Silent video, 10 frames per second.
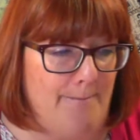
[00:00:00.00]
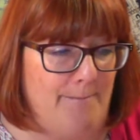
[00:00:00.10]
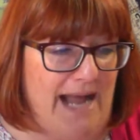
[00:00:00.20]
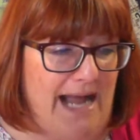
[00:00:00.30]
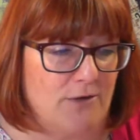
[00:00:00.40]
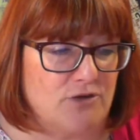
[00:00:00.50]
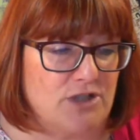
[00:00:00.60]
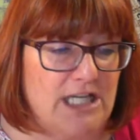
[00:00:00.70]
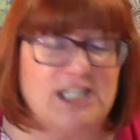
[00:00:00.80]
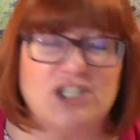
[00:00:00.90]
about
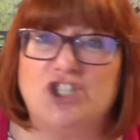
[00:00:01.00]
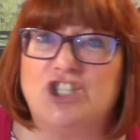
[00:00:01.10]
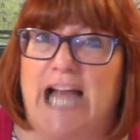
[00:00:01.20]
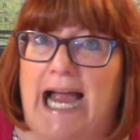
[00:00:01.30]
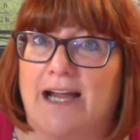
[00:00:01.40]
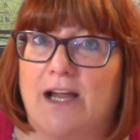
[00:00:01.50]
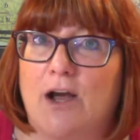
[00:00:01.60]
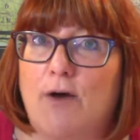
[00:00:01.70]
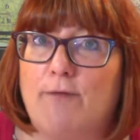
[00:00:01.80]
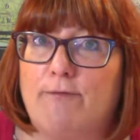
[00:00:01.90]
Jack
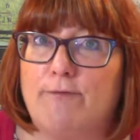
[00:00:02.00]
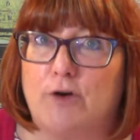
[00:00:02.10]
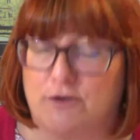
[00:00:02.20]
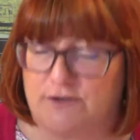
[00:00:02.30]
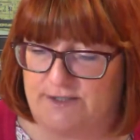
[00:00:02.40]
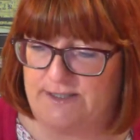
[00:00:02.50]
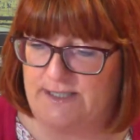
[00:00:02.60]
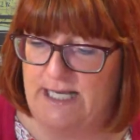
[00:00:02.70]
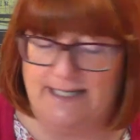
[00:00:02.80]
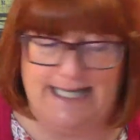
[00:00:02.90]
Frost.
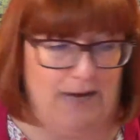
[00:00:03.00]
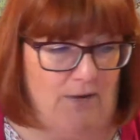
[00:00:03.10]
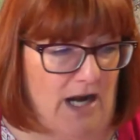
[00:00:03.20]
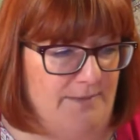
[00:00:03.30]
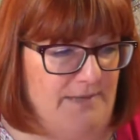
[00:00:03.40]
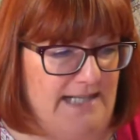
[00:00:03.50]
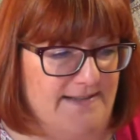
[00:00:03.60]
Now, I'm going